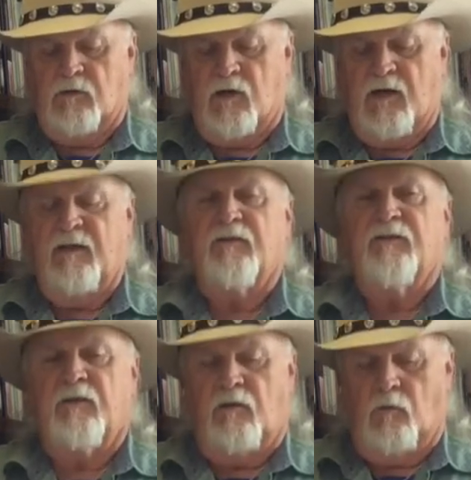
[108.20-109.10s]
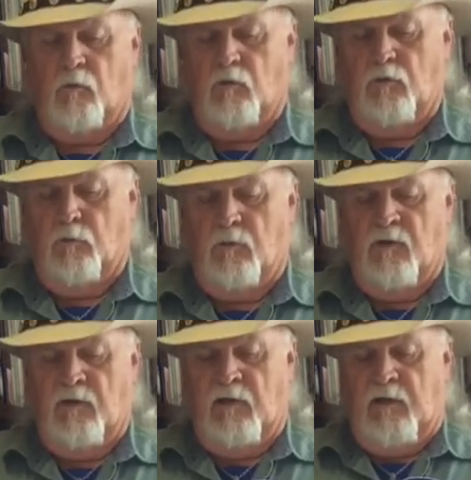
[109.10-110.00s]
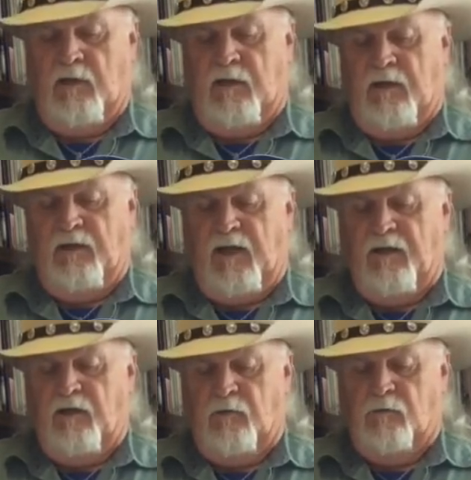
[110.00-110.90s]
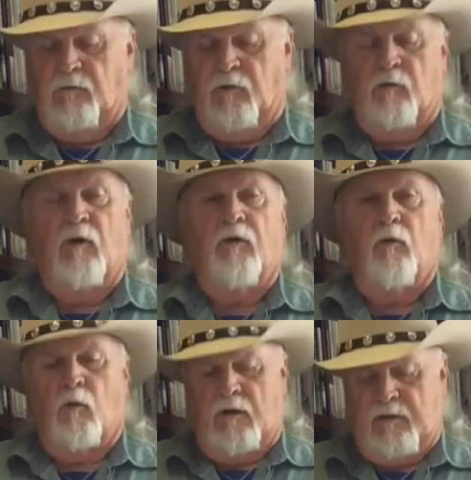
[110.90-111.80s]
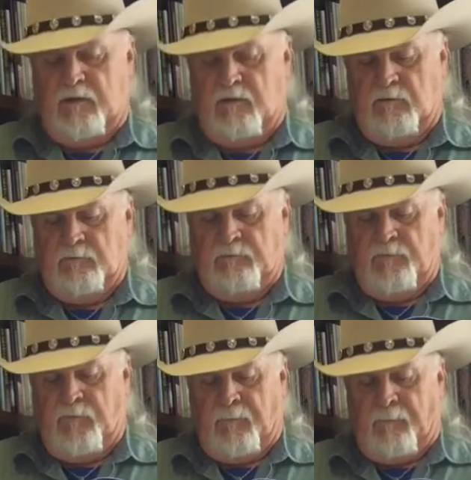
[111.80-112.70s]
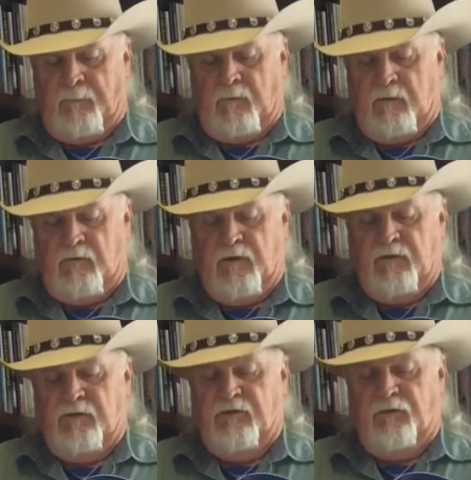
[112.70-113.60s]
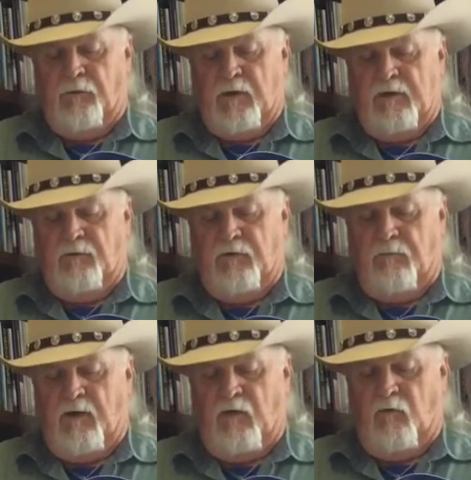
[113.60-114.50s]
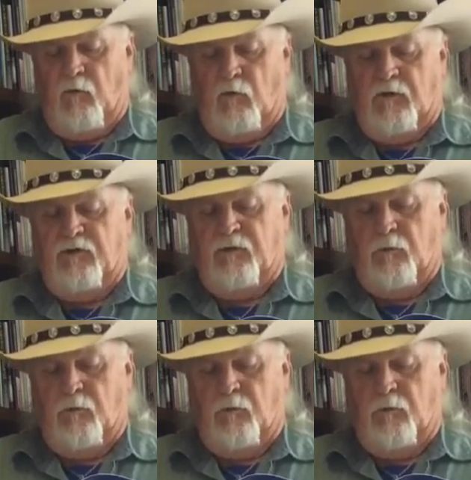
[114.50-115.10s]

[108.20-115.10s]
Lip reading: grass in her womb, and I know no other way than to surround my voice